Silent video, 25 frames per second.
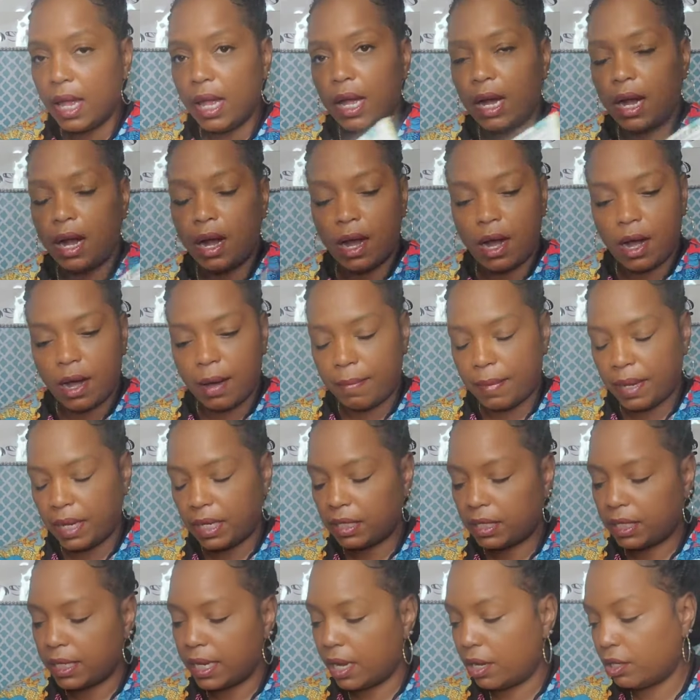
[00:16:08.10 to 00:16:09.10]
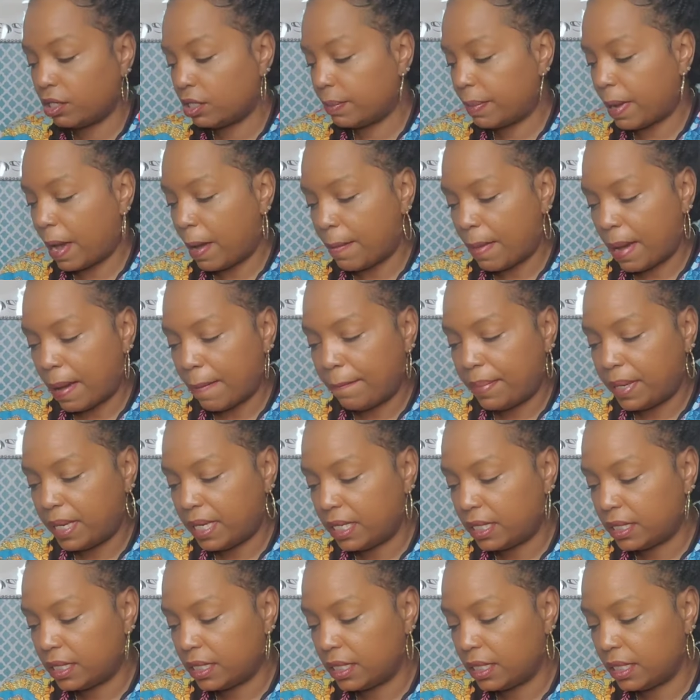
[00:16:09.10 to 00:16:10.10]
It tells about my
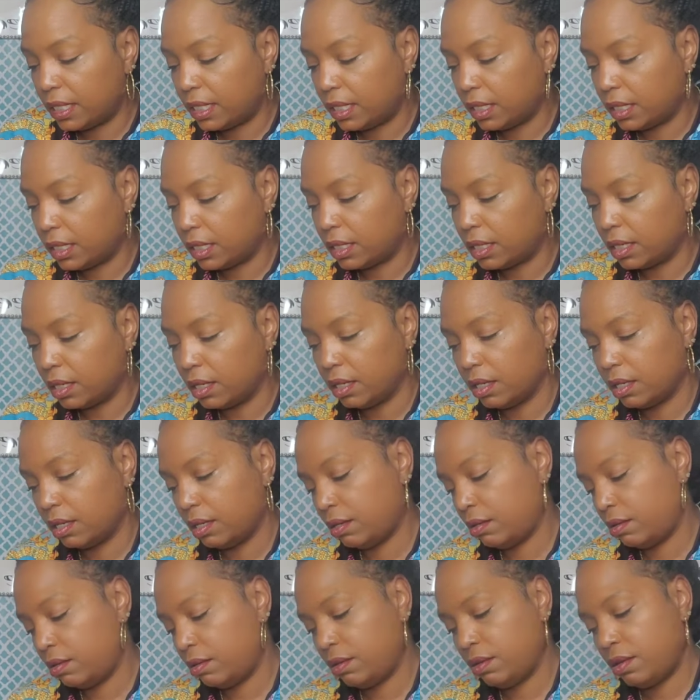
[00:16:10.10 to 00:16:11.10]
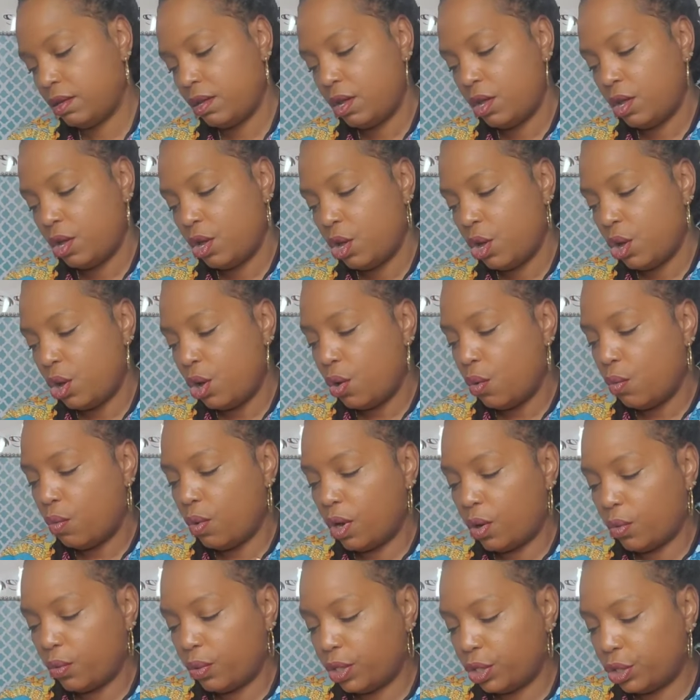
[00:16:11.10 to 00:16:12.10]
business,
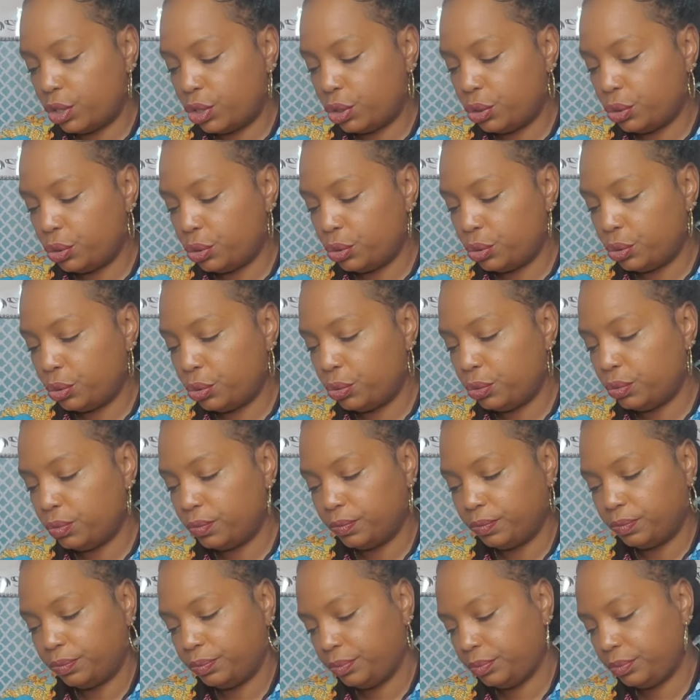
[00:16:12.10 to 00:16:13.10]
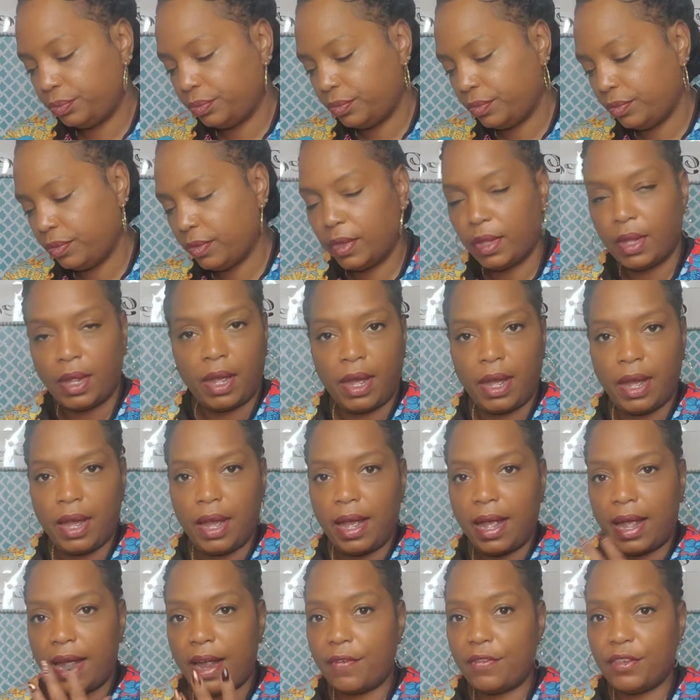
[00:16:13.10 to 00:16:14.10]
what we do,
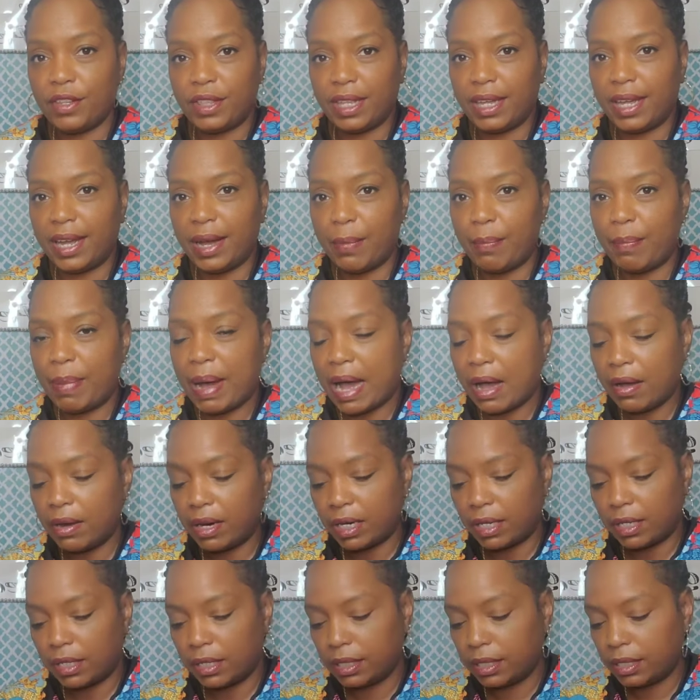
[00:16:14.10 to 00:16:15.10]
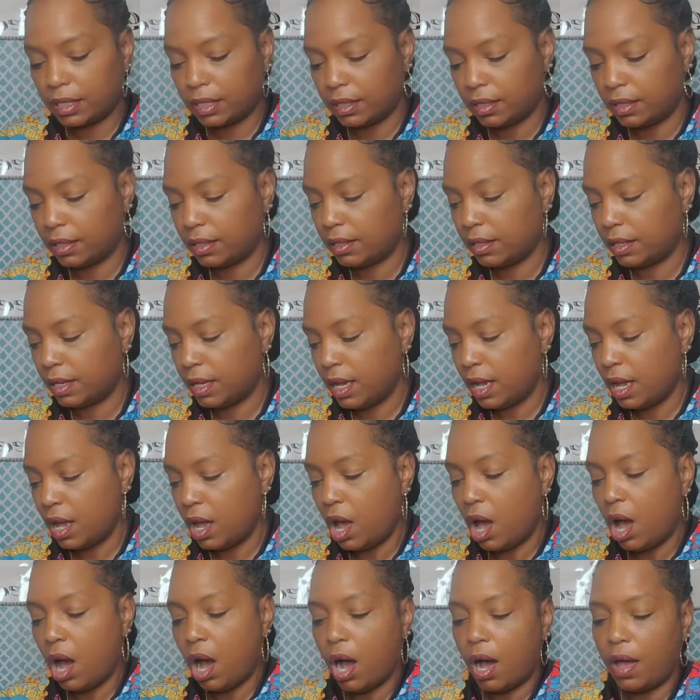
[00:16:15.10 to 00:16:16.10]
everything about us.
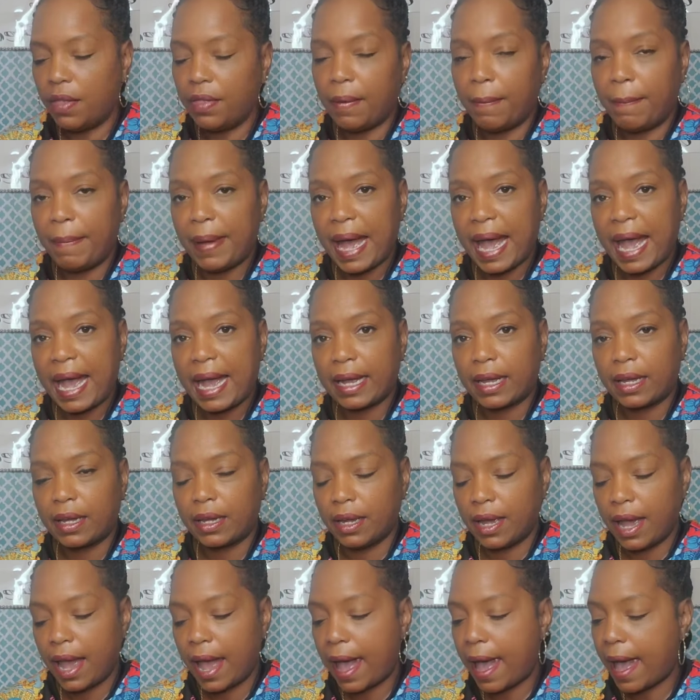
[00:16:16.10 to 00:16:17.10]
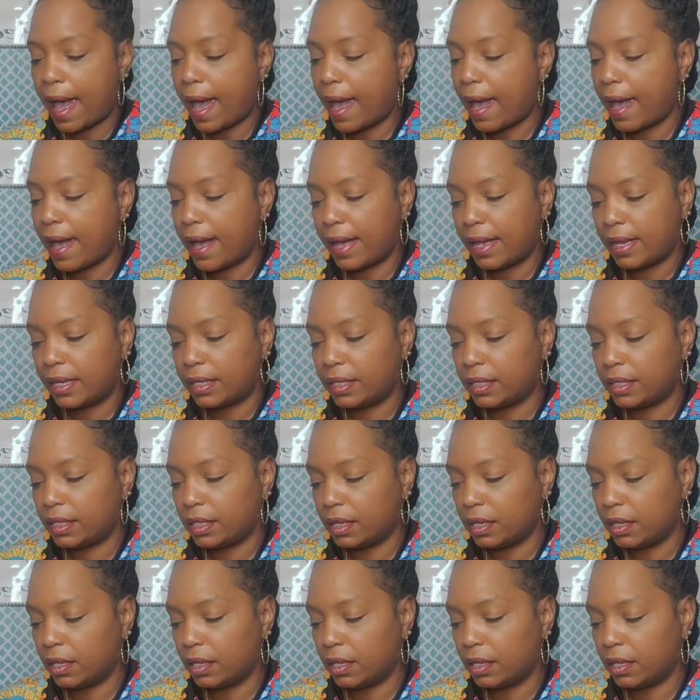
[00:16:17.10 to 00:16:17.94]
On the back, it has,